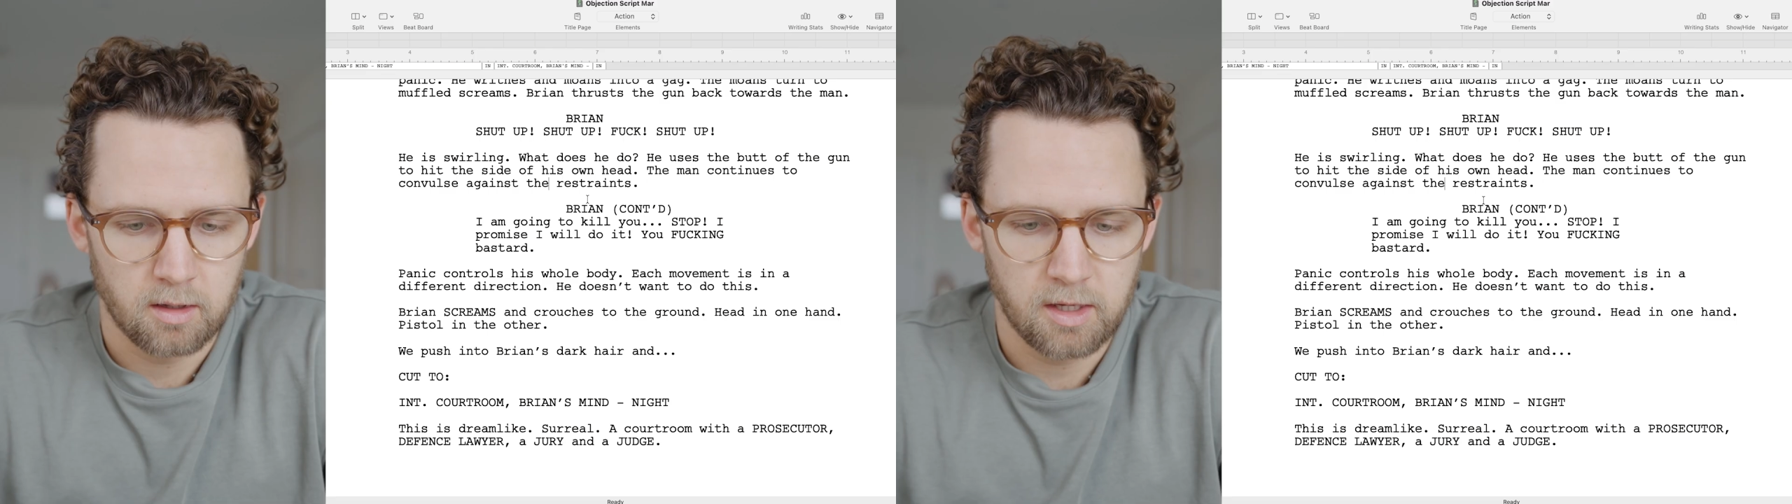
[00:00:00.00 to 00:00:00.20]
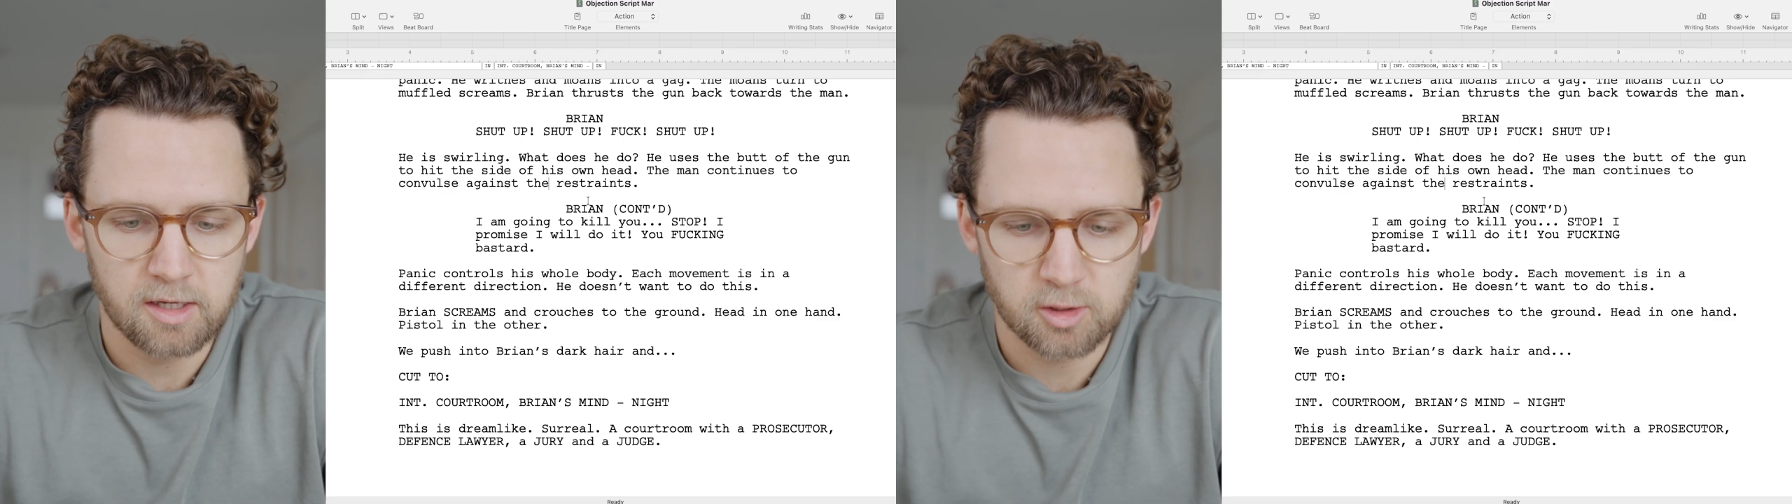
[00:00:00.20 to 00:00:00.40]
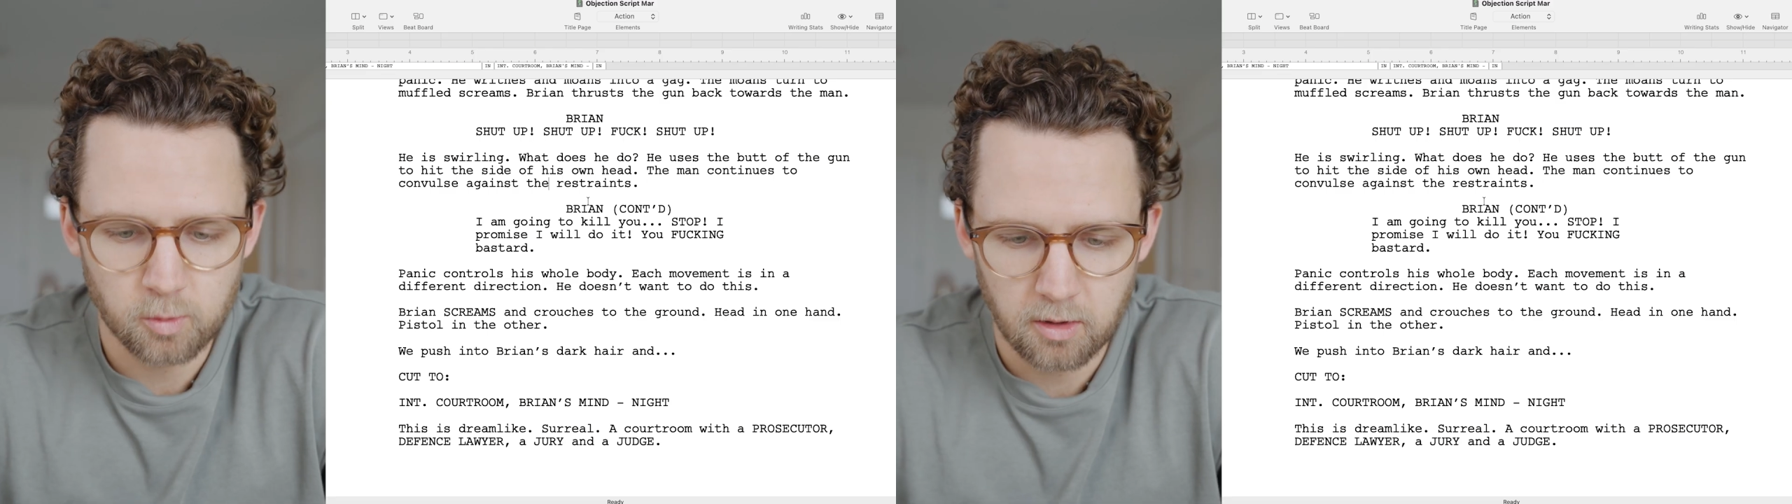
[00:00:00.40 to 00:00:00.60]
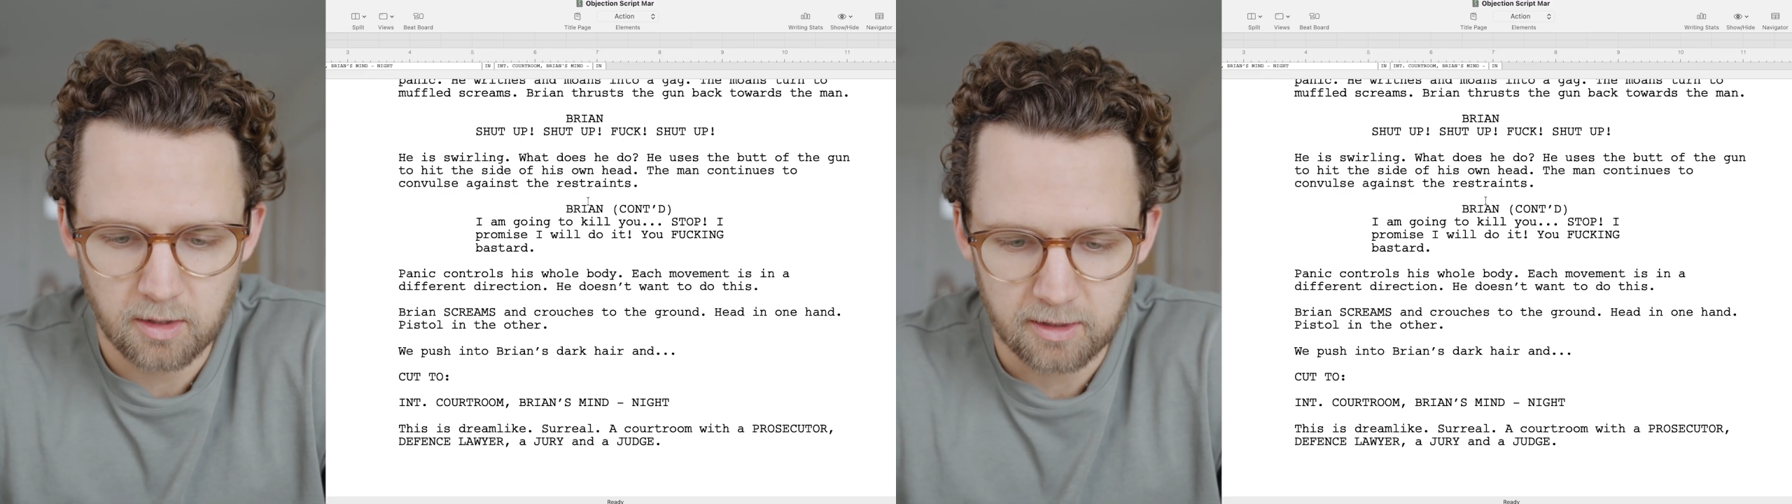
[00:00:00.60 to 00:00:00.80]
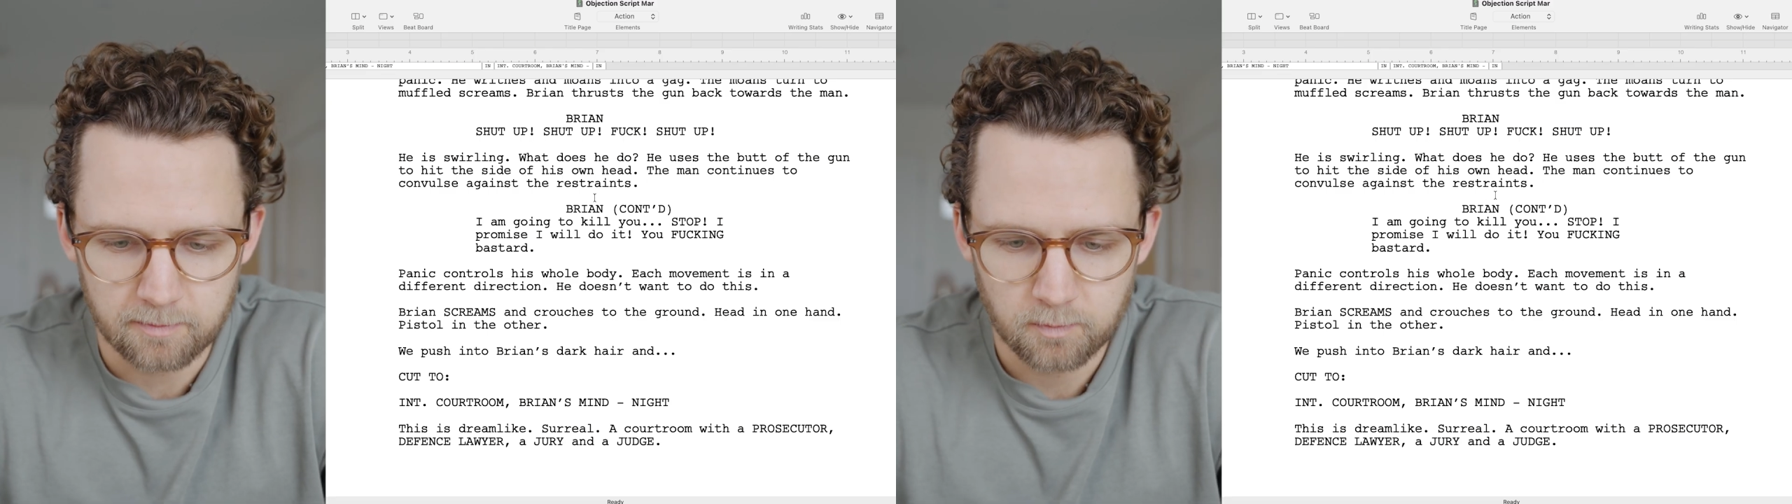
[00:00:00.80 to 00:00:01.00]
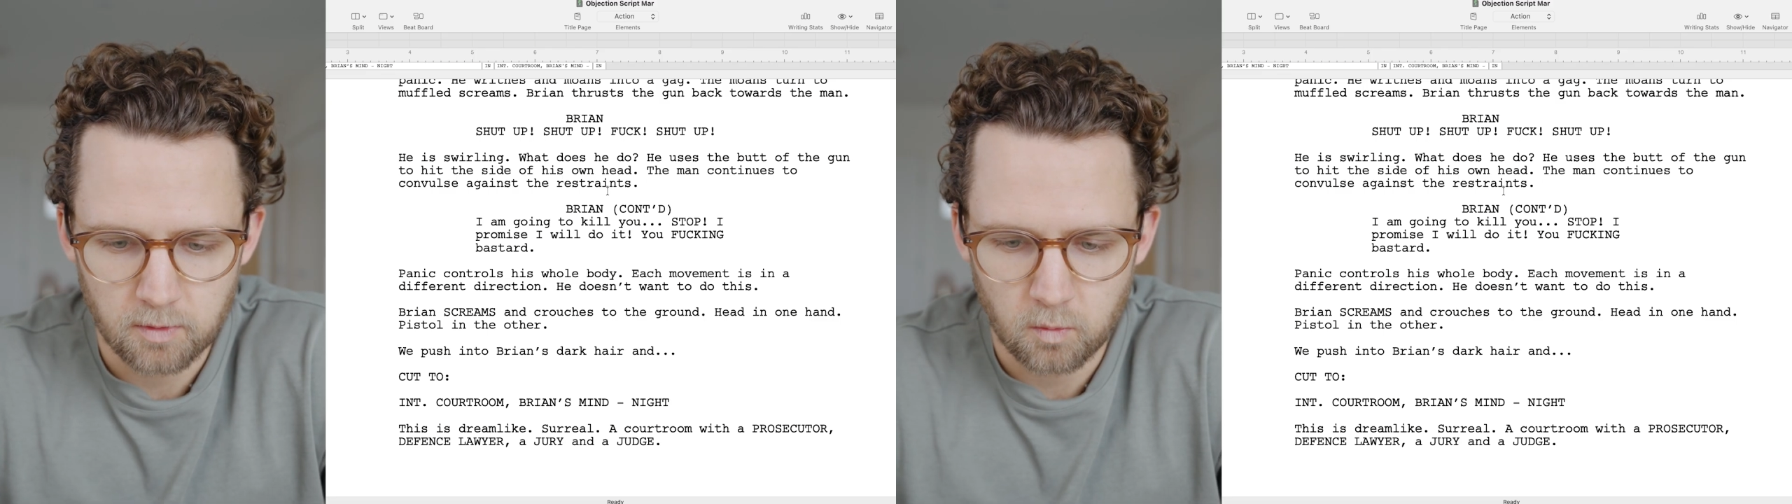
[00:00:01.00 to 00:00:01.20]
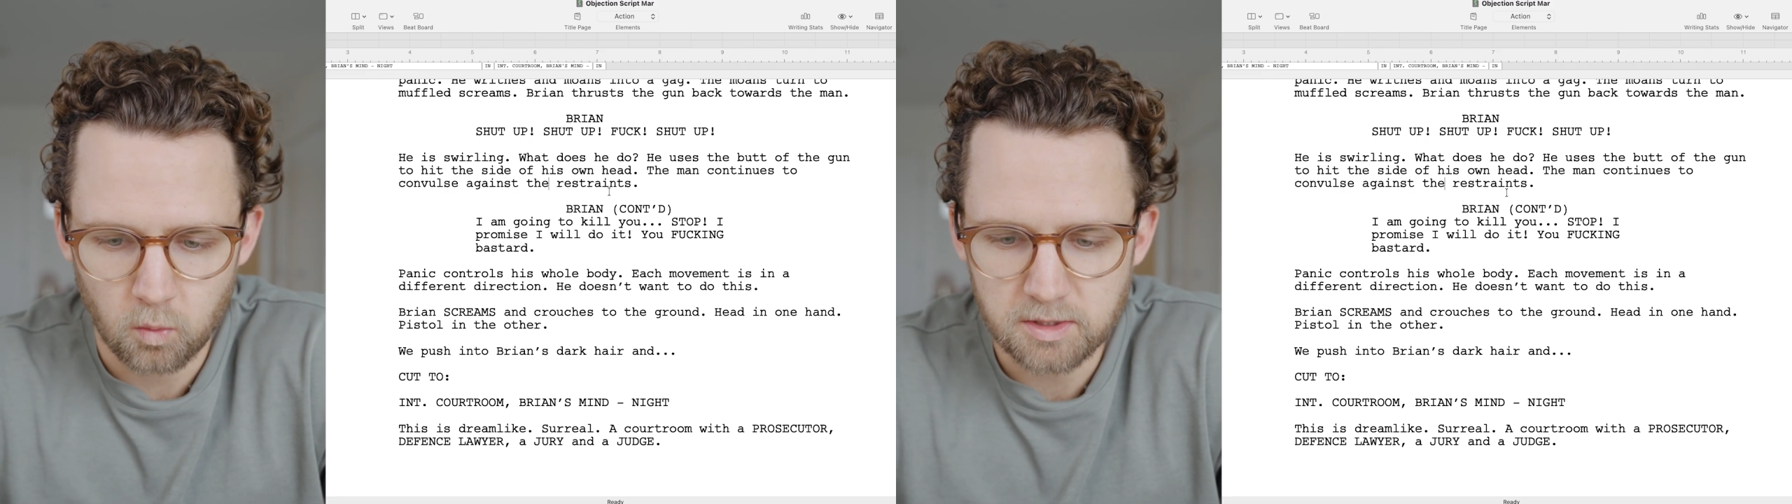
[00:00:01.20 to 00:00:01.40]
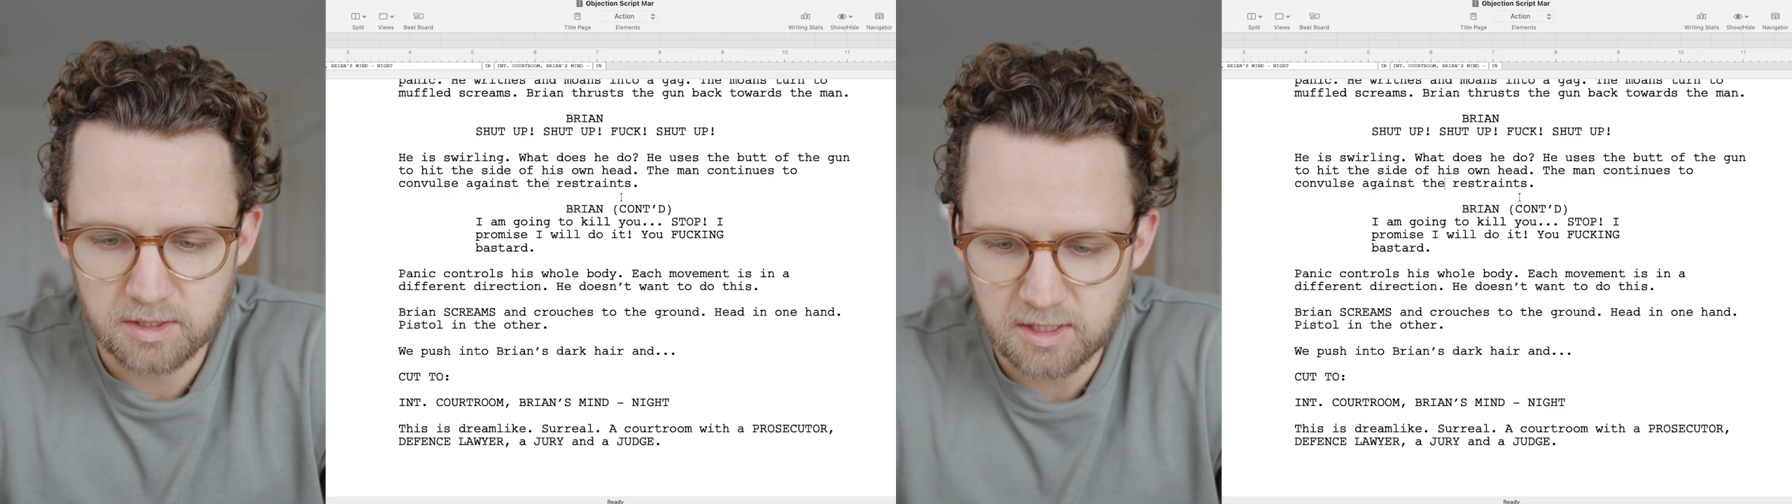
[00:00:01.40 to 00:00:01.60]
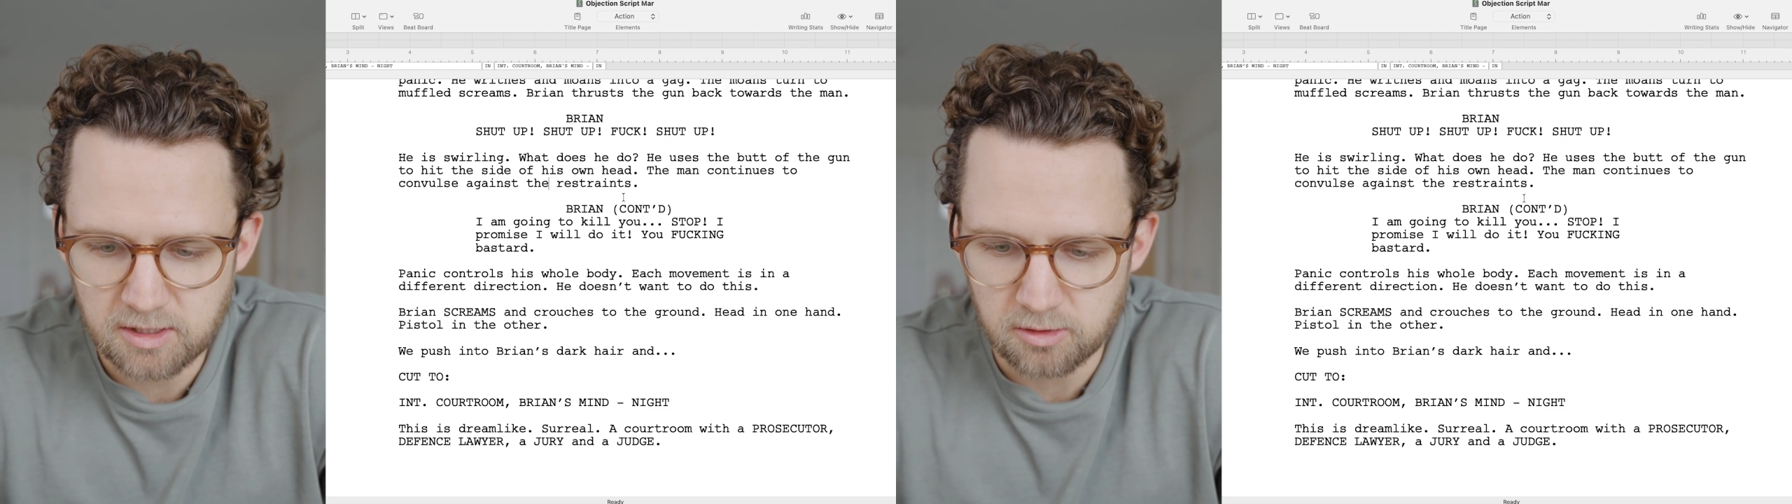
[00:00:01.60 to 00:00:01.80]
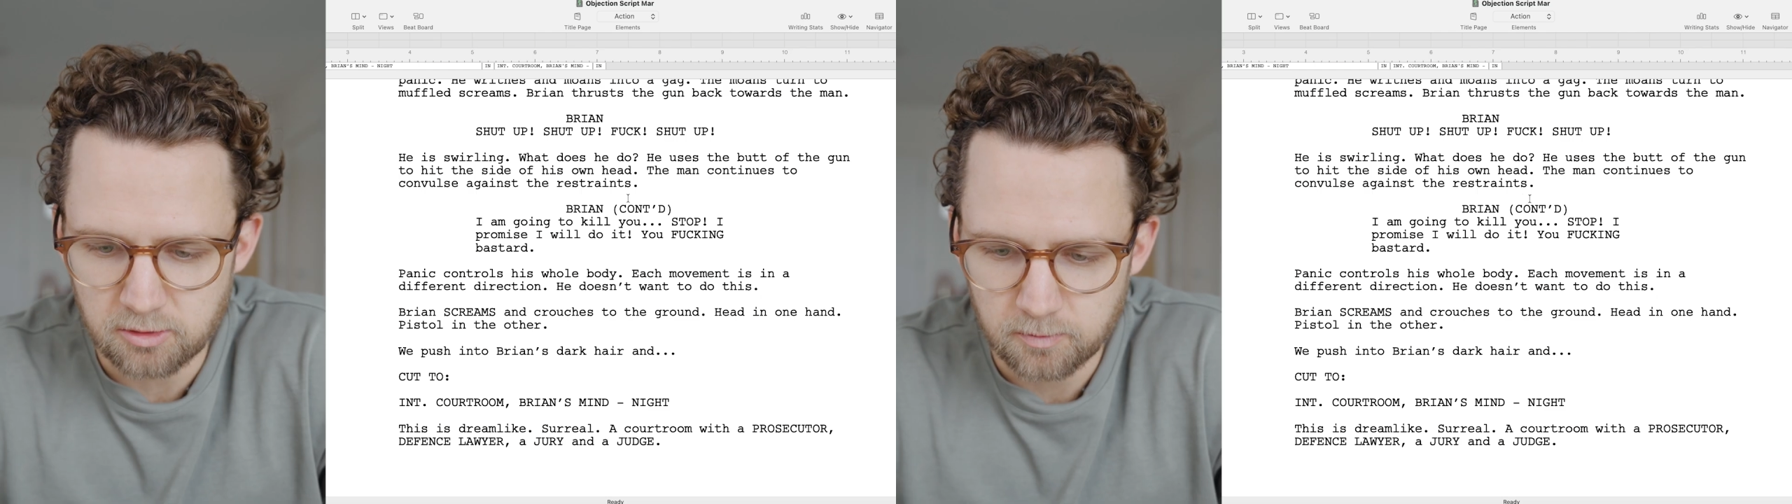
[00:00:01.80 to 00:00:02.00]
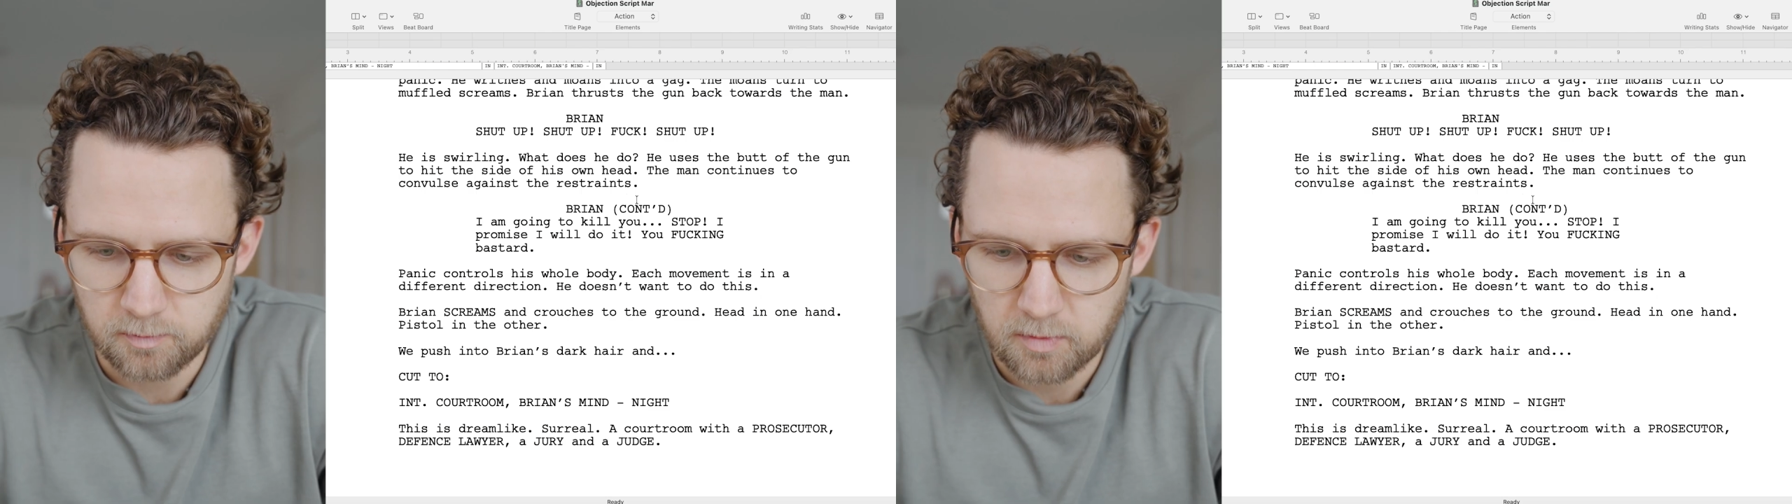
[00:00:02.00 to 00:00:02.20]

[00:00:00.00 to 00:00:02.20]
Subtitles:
He is swirling. What does he do?